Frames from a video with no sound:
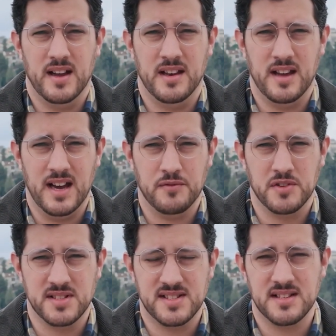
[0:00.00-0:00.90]
And
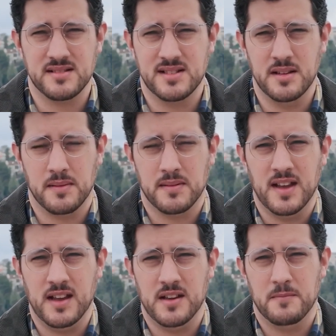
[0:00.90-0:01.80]
after the 16th
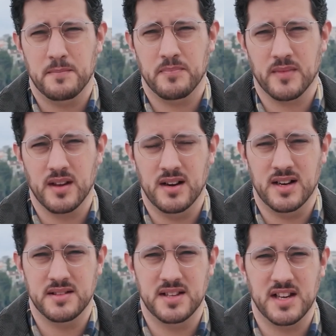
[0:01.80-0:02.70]
day,
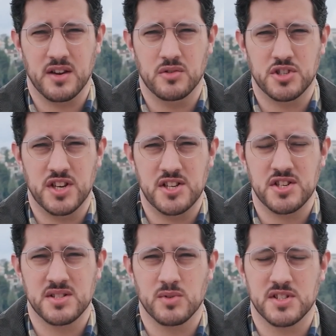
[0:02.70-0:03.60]
the
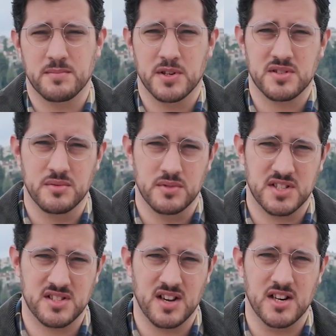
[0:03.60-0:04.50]
negotiations were supposed to
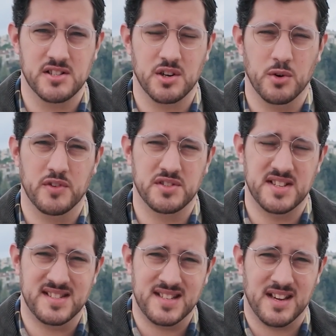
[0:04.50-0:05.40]
start over
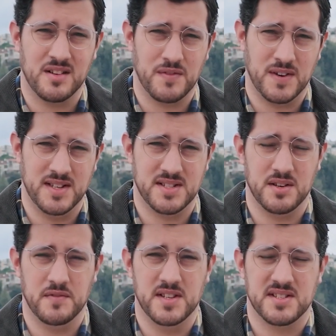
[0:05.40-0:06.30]
the second phase
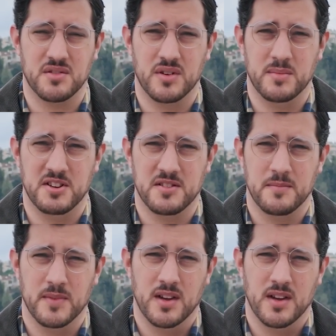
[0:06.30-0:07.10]
of this agreement.